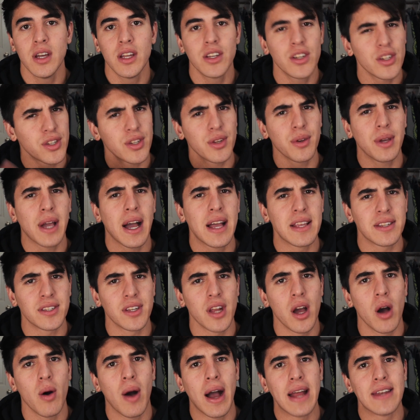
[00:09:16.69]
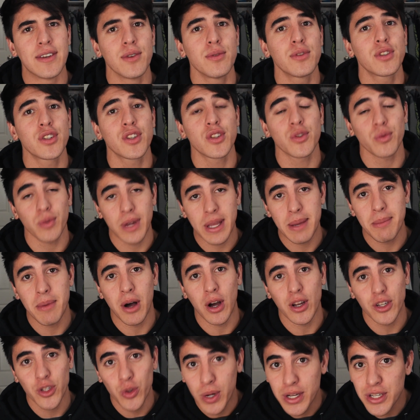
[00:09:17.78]
And just so you guys know, I do stream
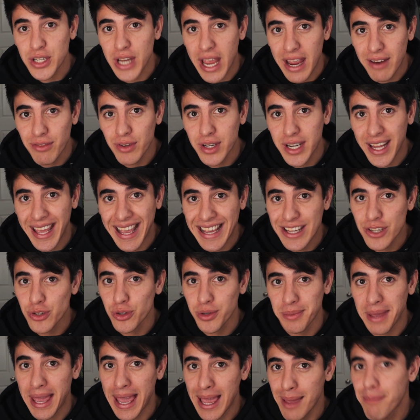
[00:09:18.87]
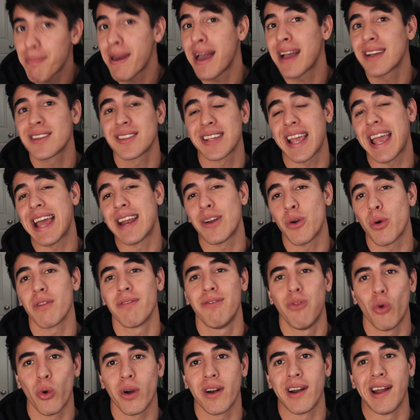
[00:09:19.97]
on Twitch every day. I stream Apex and or
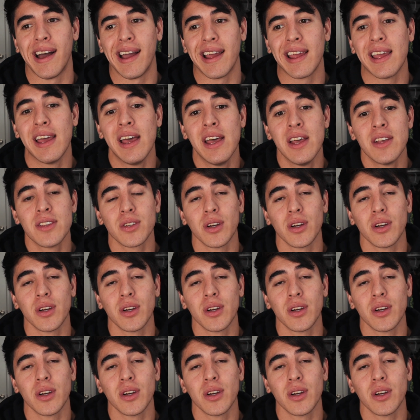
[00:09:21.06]
Fortnite.